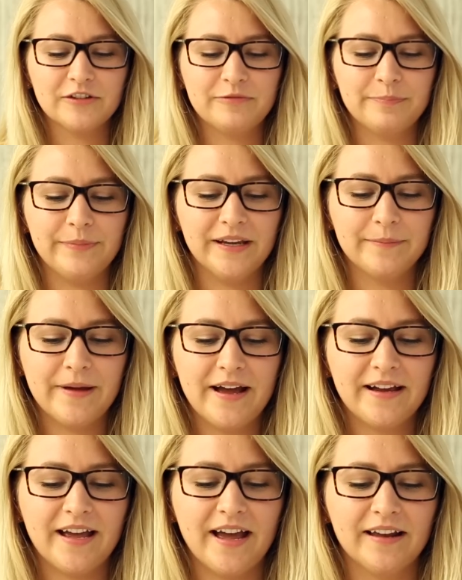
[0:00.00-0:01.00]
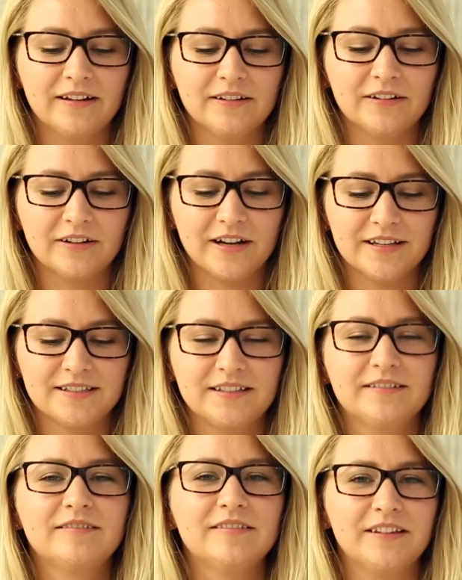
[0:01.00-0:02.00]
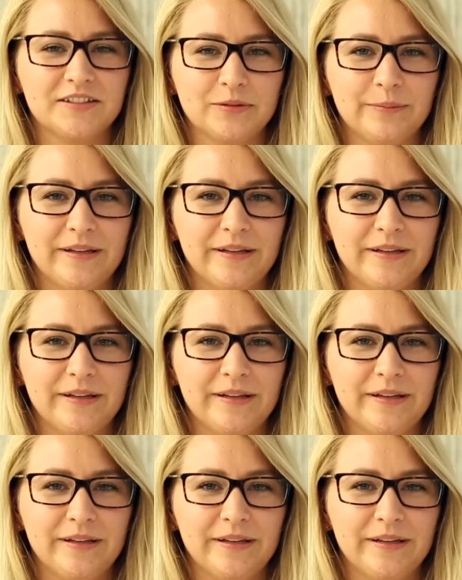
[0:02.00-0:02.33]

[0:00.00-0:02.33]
So if Big Mac had a little cousin, this will